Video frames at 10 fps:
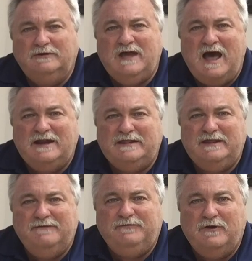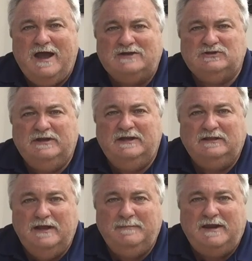a die to see if they're actually
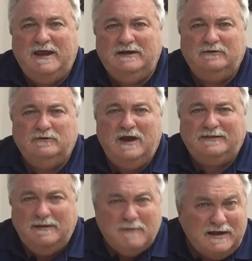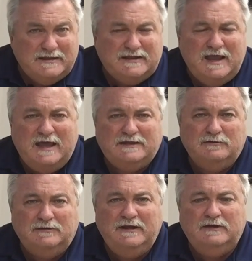eliminated or not. They might stay.
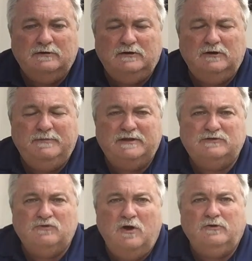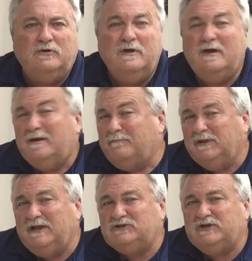So elite are a little bit stronger.
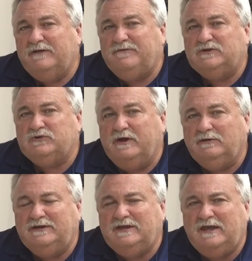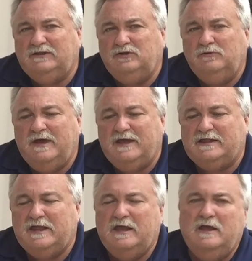Militia infantry only take two
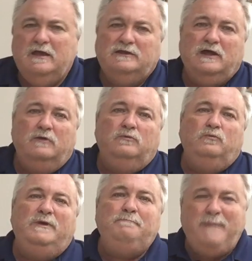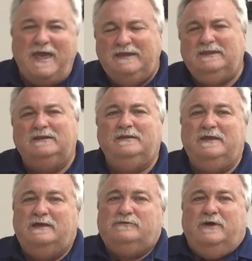hits. So we baked into the
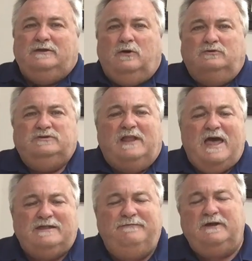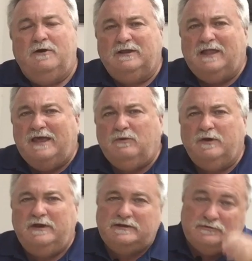history. I told you last video, I like
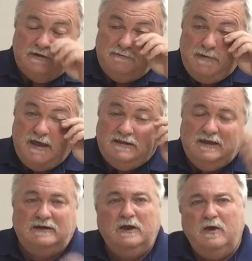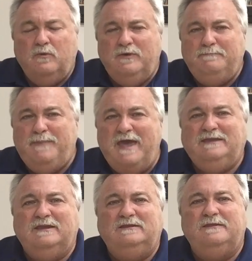where history is baked in. We
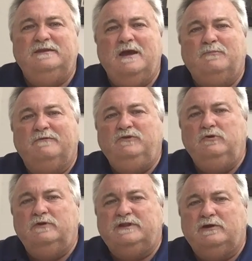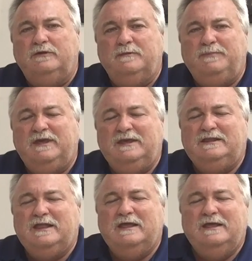baked into the number of units on the piece